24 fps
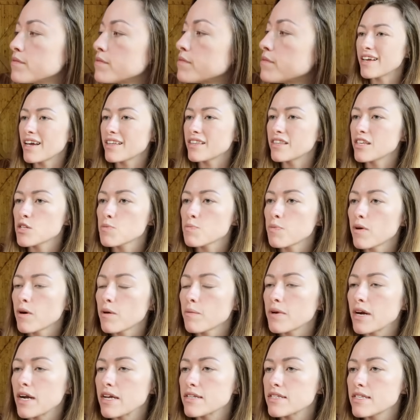At this point,
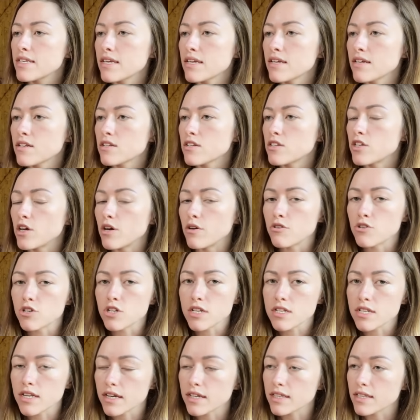when I see
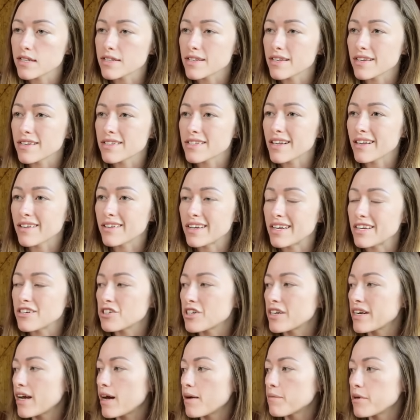dojis like this in
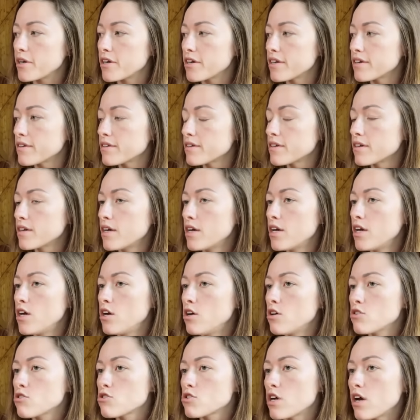consolidation, I'm good.
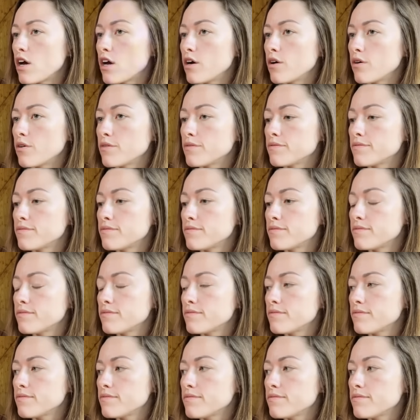So,
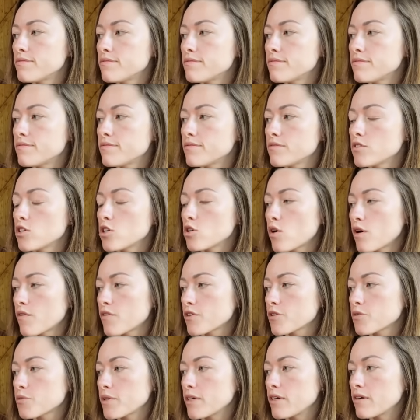a little over
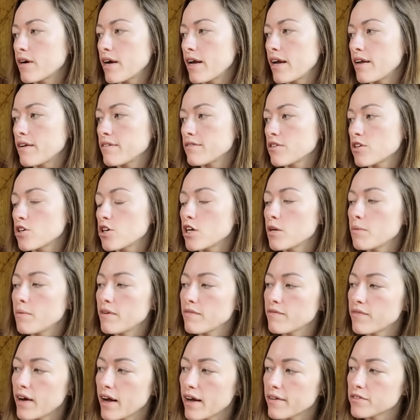$3,000, could have
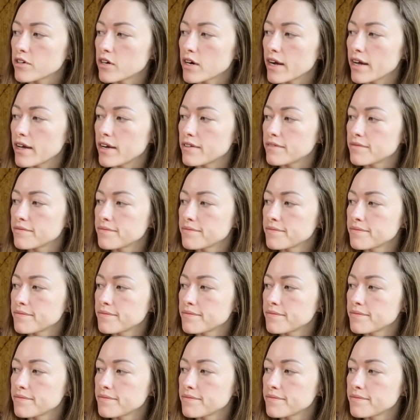been $5,000.